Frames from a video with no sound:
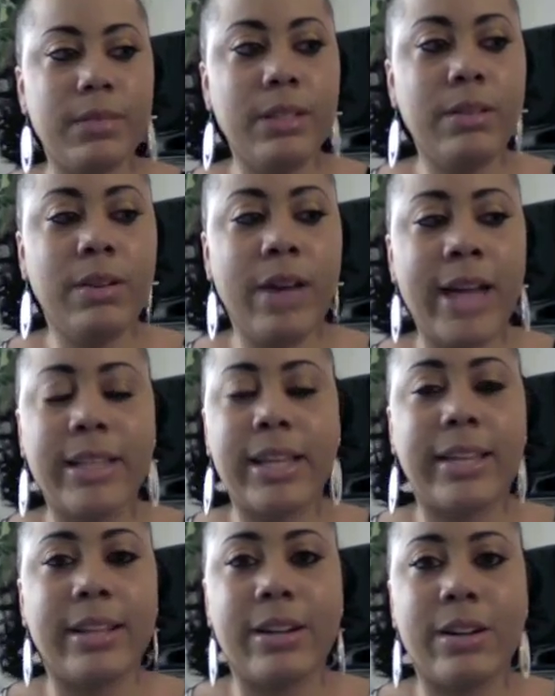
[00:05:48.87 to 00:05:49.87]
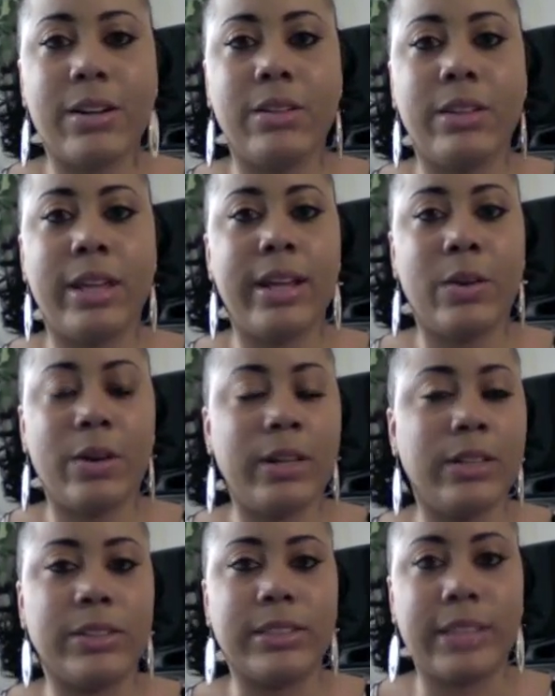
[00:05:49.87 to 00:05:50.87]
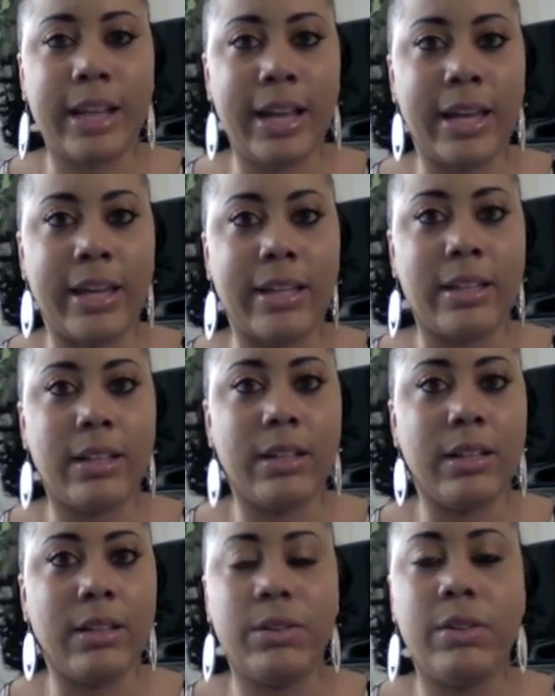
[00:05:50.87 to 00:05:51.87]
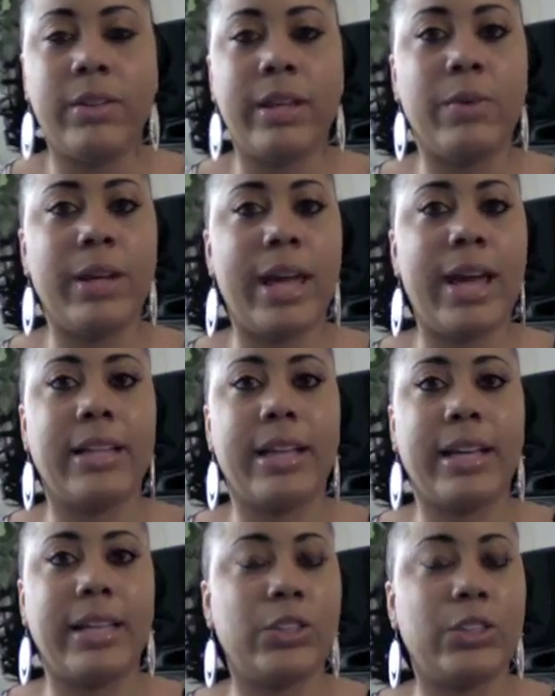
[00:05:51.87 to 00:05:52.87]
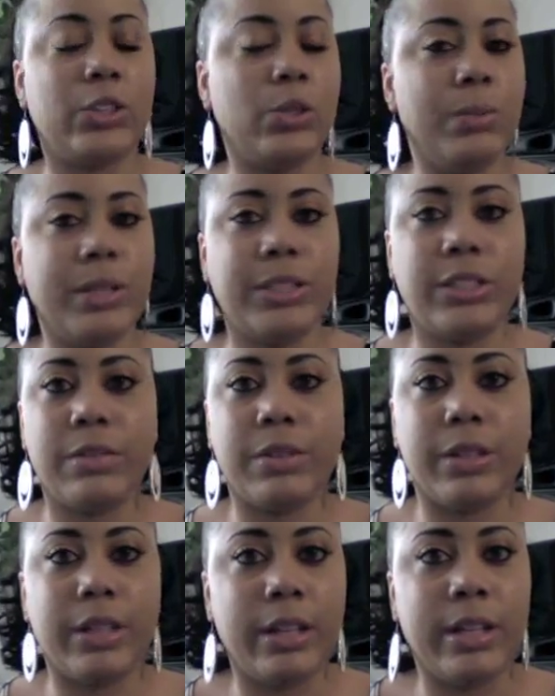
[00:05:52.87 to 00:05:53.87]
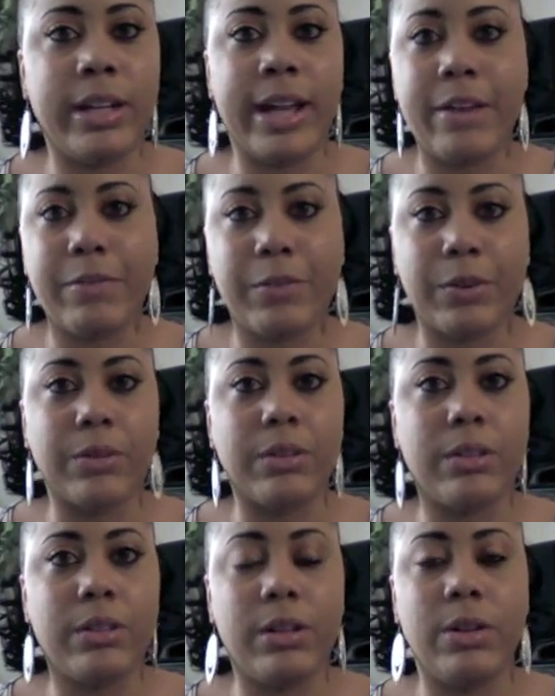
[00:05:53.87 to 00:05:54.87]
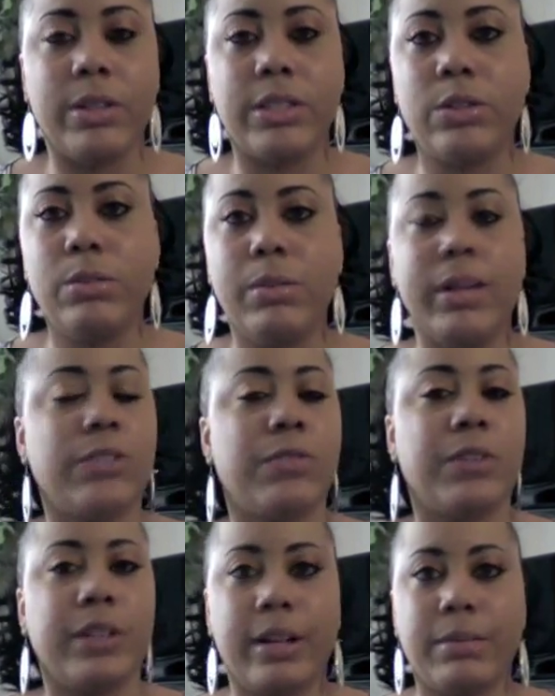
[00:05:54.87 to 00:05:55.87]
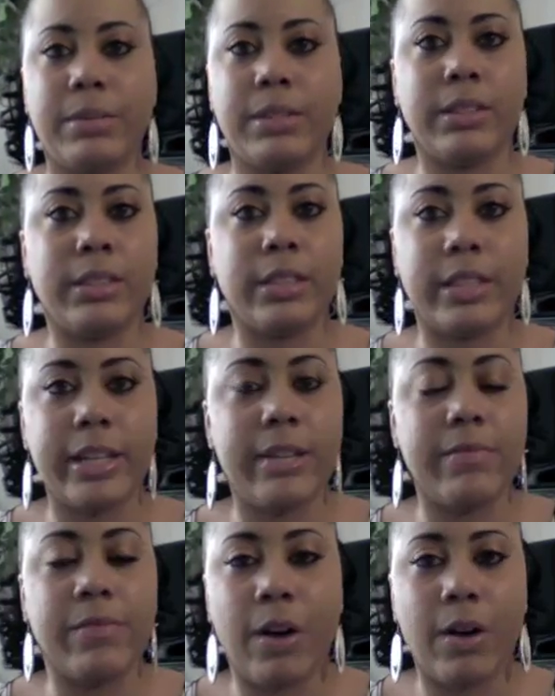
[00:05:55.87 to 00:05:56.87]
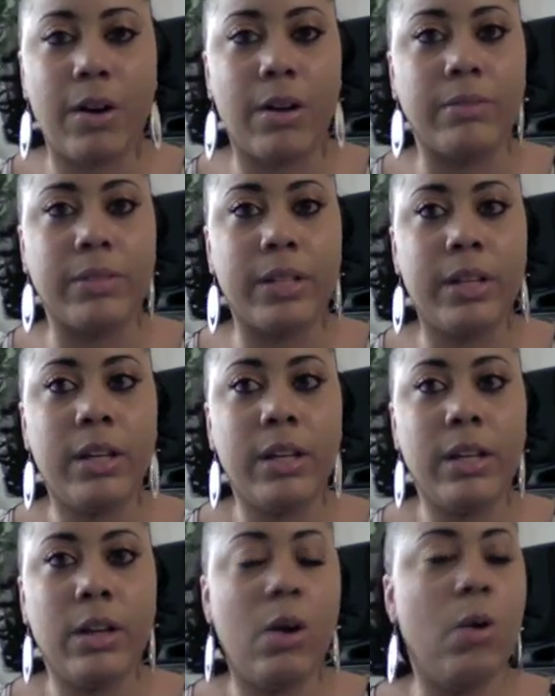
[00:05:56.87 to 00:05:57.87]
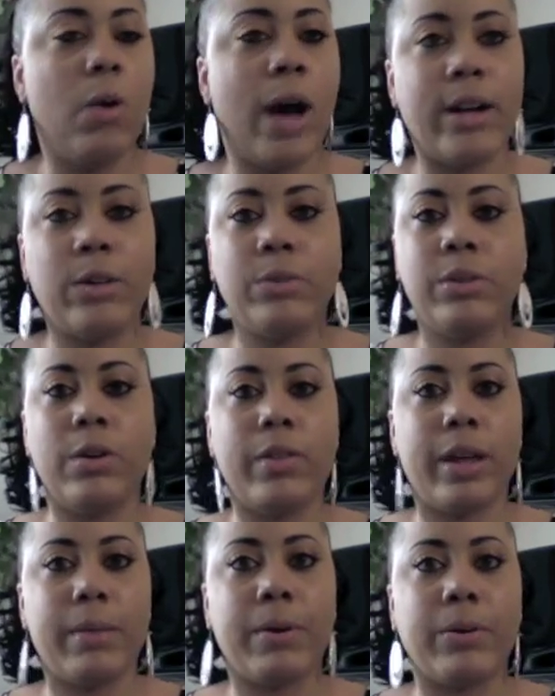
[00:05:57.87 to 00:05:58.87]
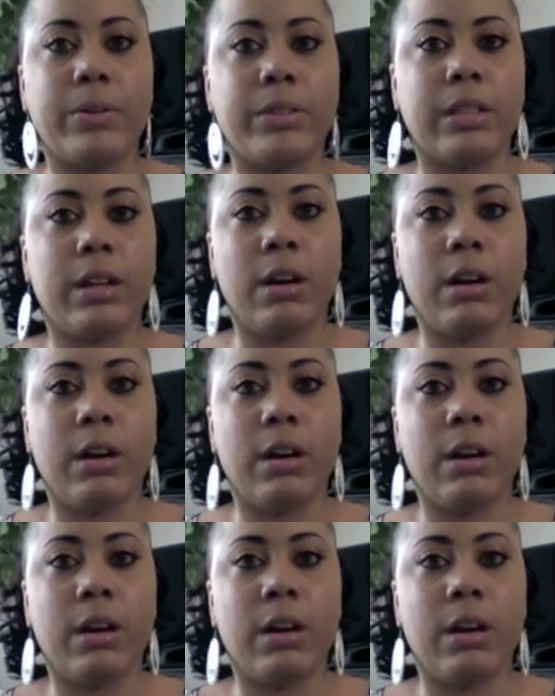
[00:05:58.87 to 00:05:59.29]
you know, act like they don't understand. You know, they want to act like it's too much of an effort. You know, it's too much for them to get involved. Oh, I don't know that person.